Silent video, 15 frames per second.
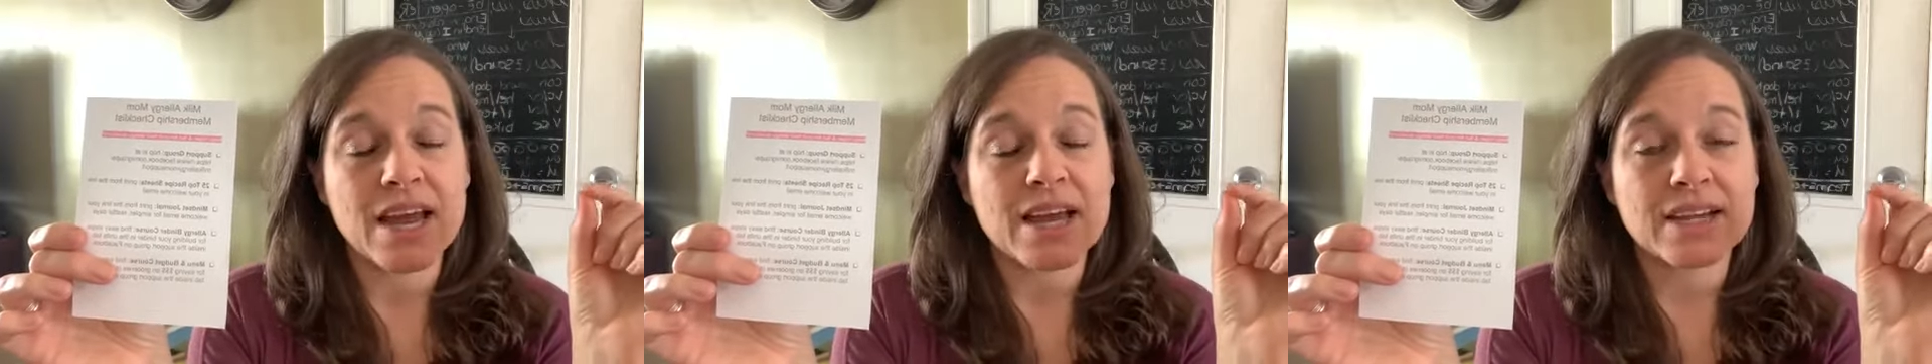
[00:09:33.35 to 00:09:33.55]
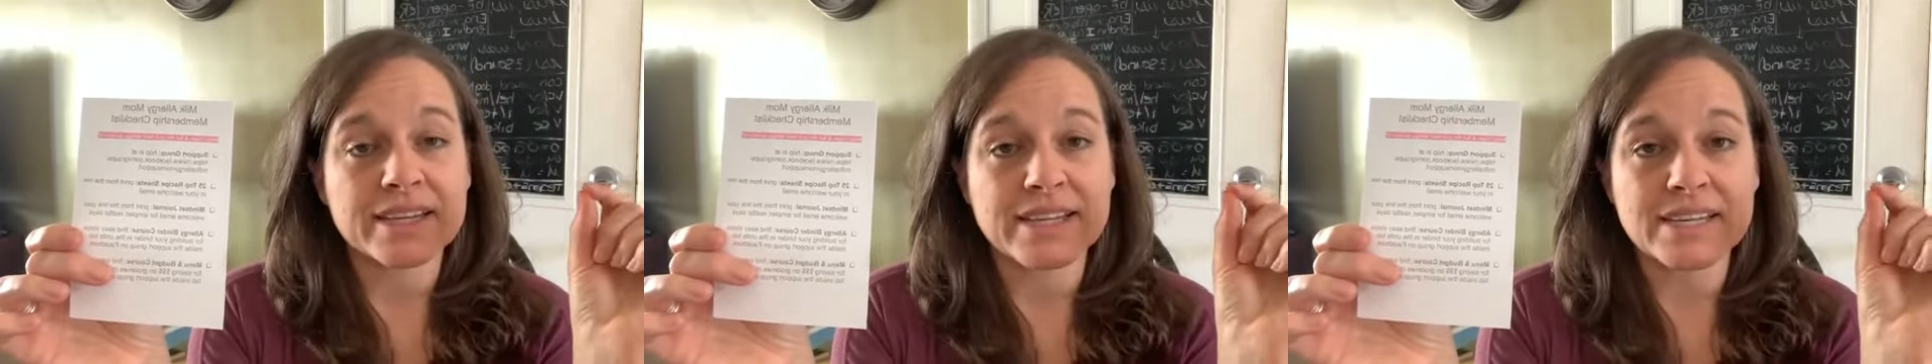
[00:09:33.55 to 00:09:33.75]

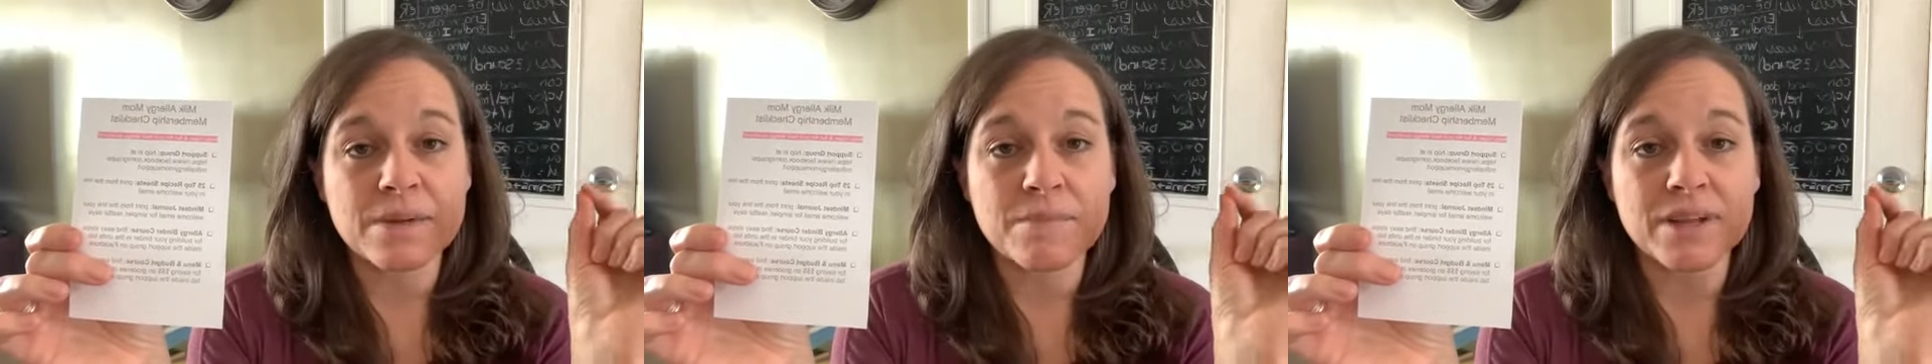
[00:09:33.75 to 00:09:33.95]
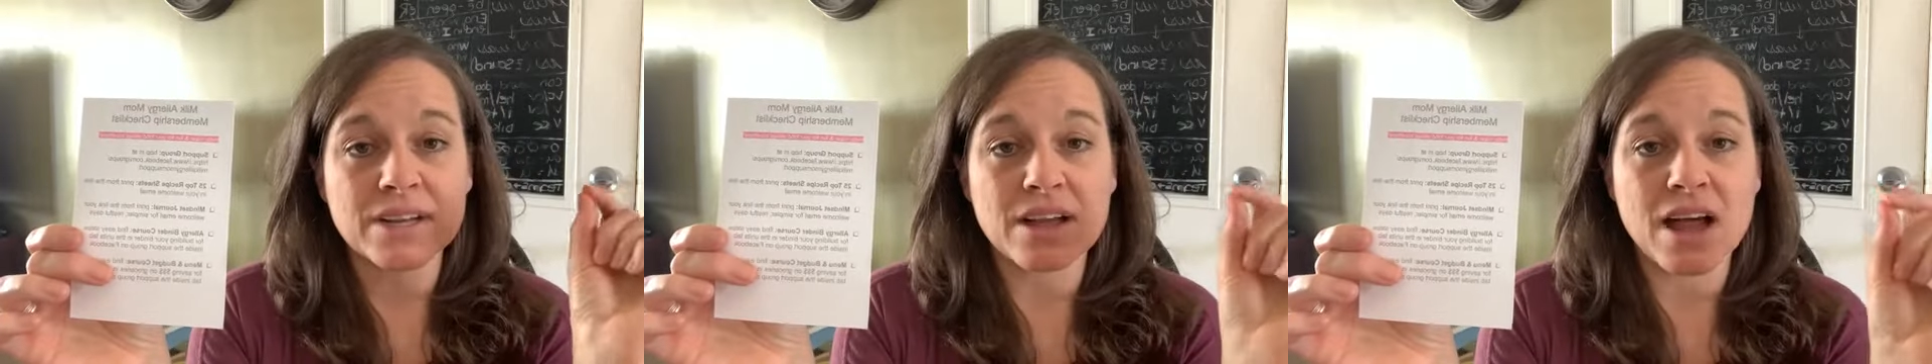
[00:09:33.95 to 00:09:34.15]
cleaned up
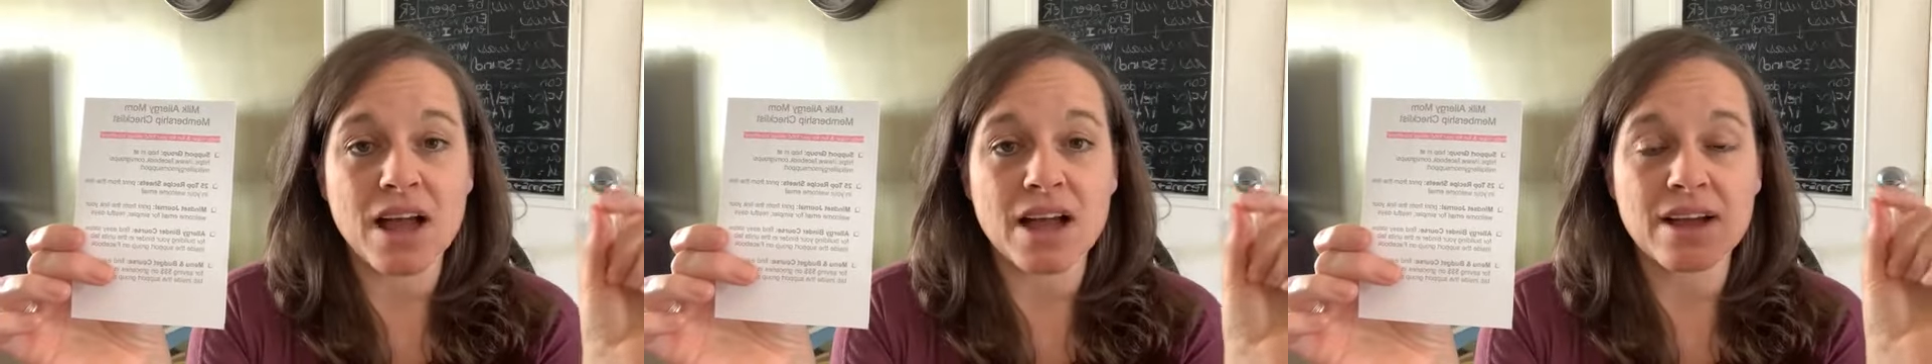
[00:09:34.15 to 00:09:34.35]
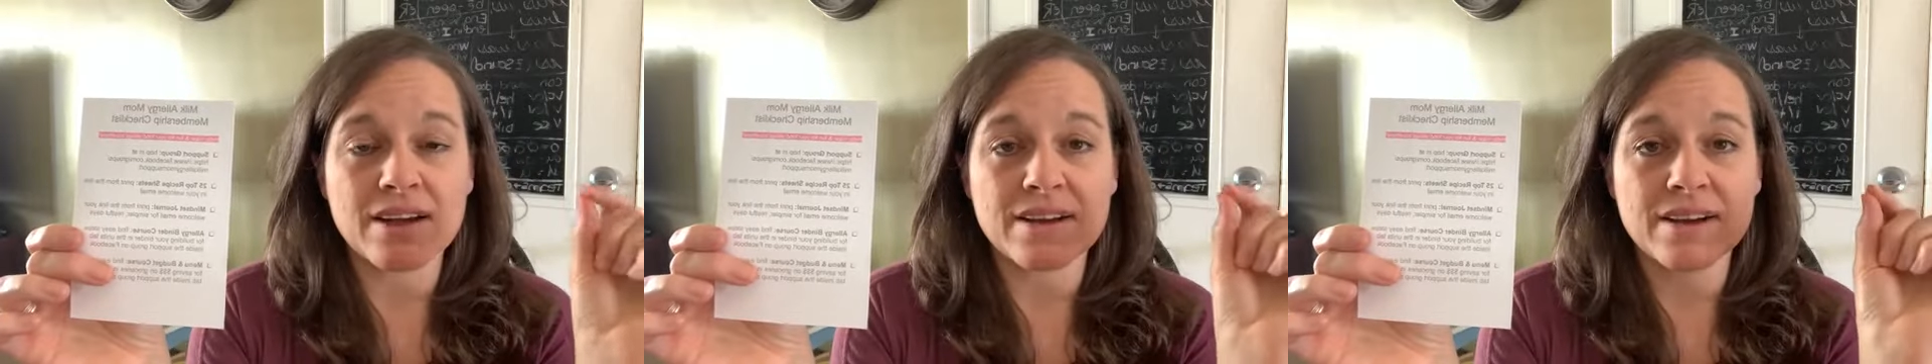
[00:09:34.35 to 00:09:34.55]
a
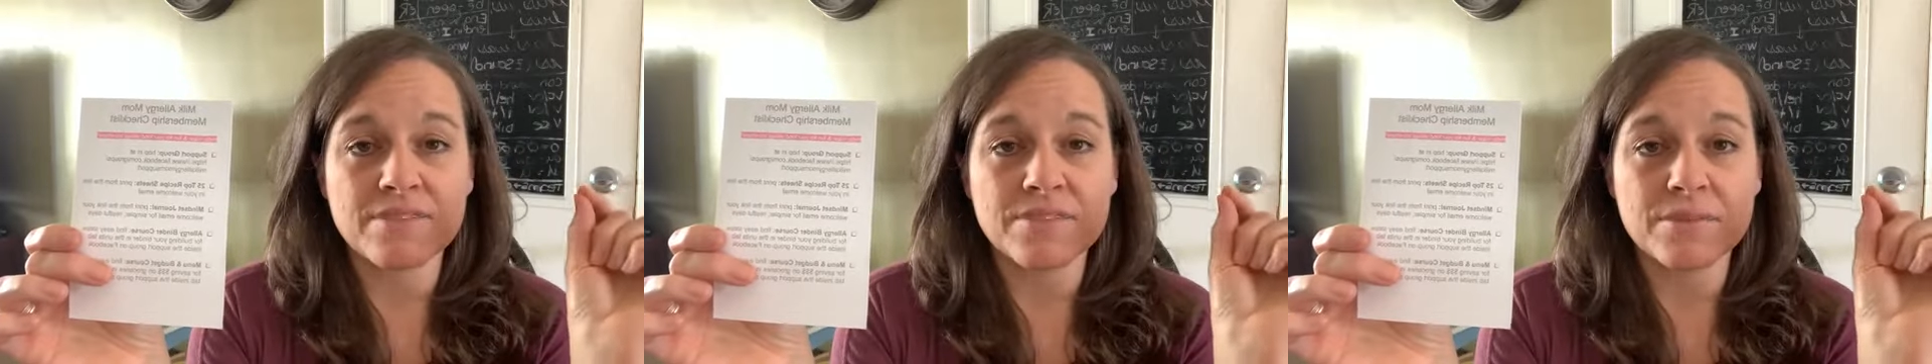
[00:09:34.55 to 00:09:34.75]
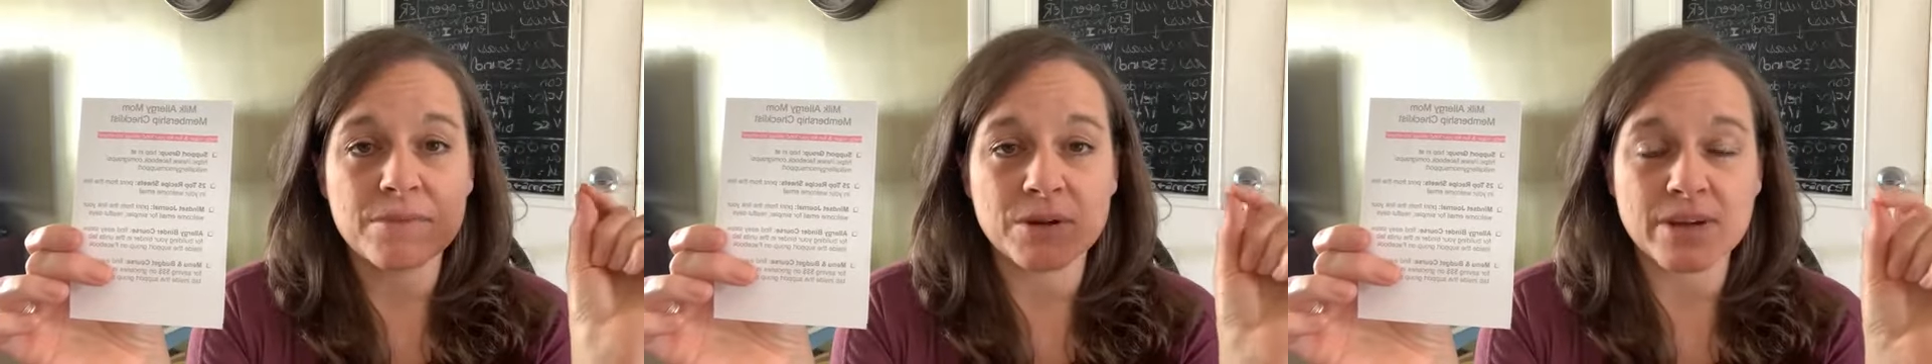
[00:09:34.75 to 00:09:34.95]
lot
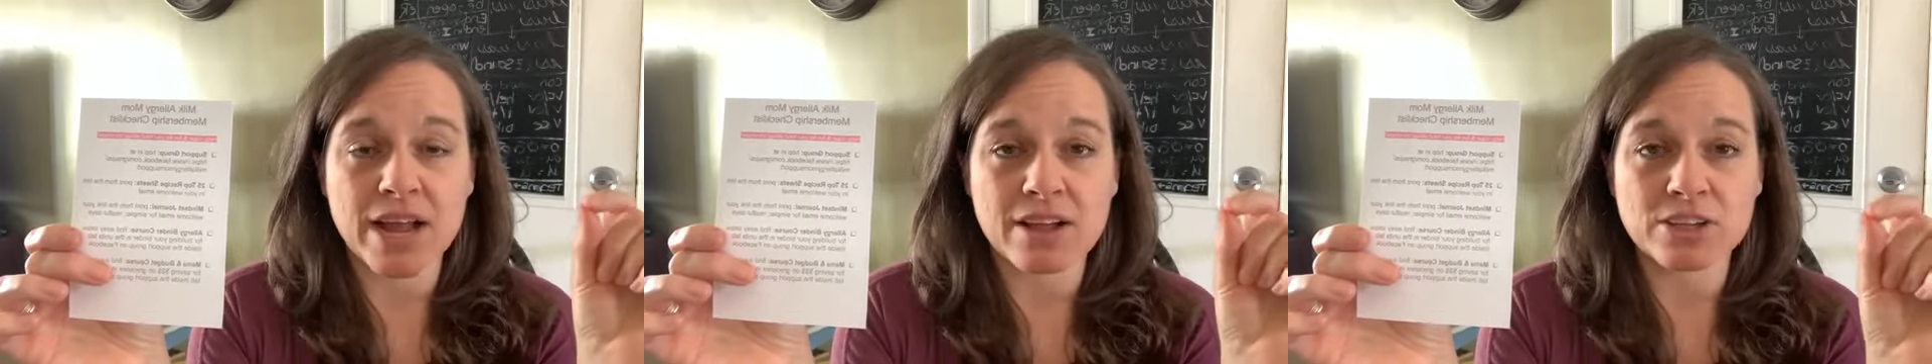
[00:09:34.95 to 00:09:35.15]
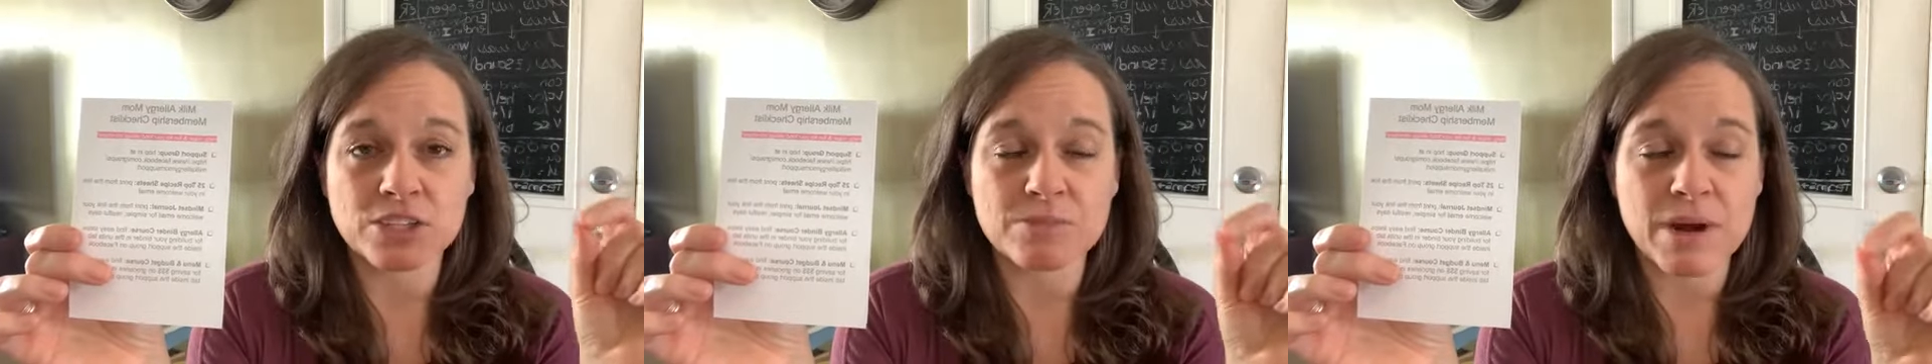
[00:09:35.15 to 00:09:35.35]
of the Milk
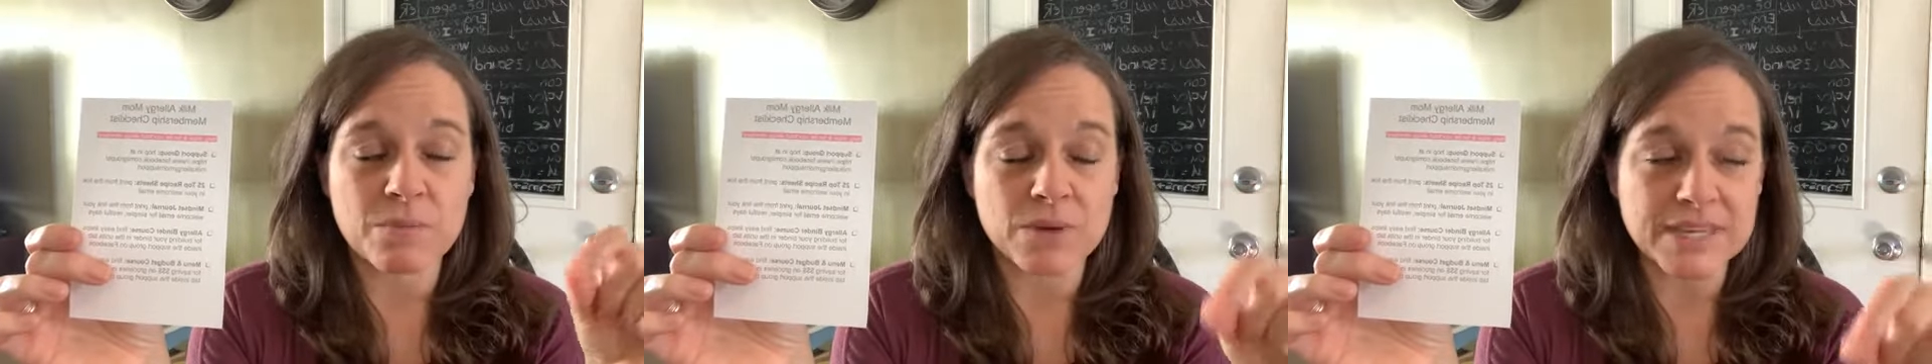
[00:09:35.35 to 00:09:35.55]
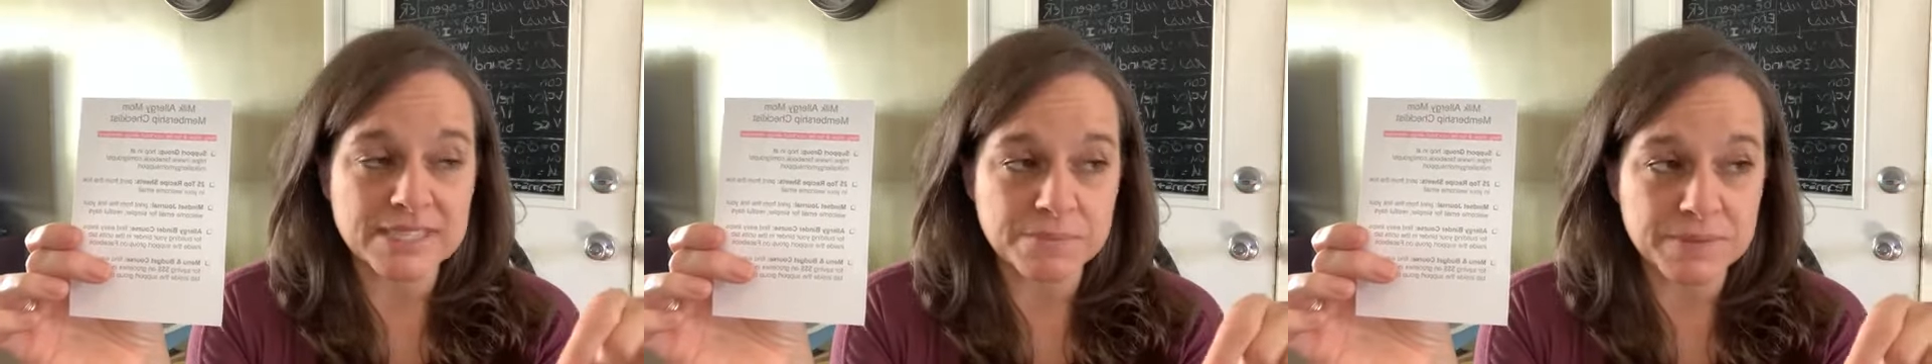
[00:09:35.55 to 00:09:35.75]
Allergy Mom
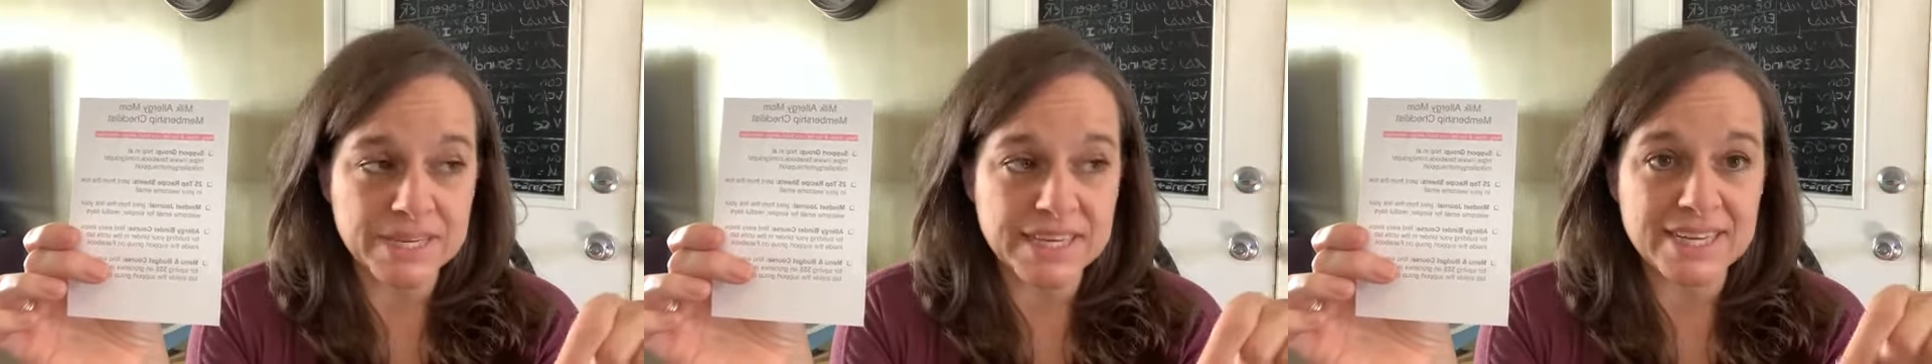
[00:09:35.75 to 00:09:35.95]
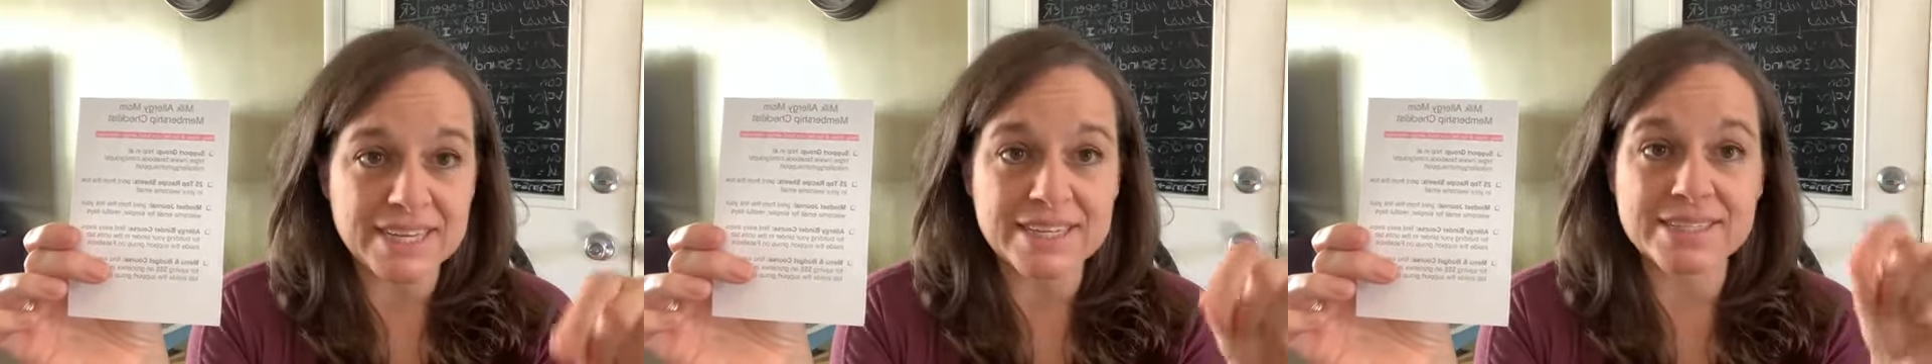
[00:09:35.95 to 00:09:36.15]

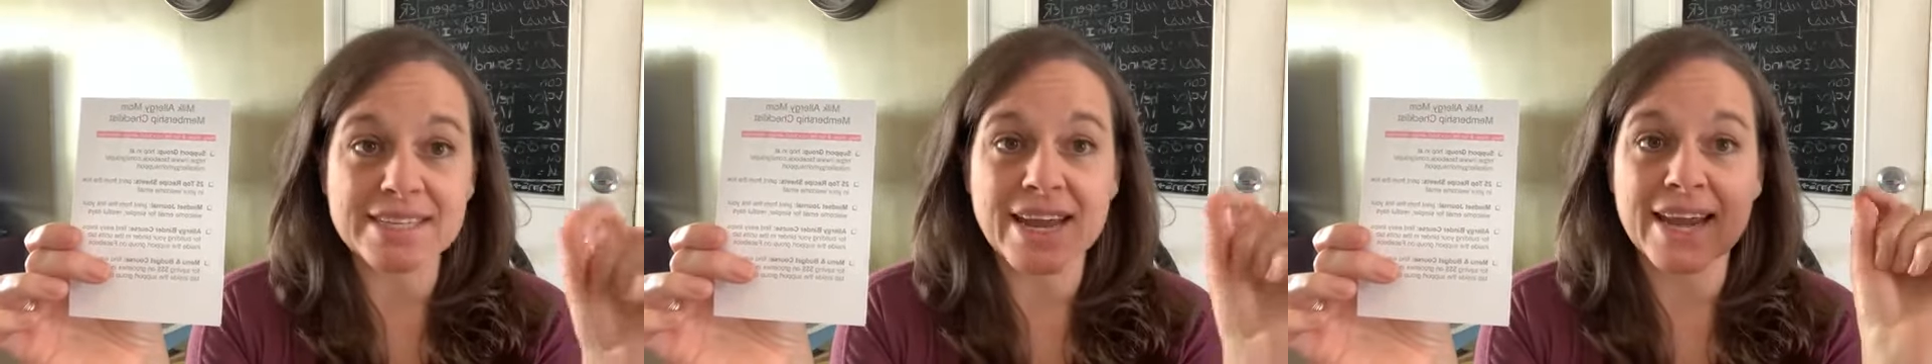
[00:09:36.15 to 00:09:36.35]
recipes,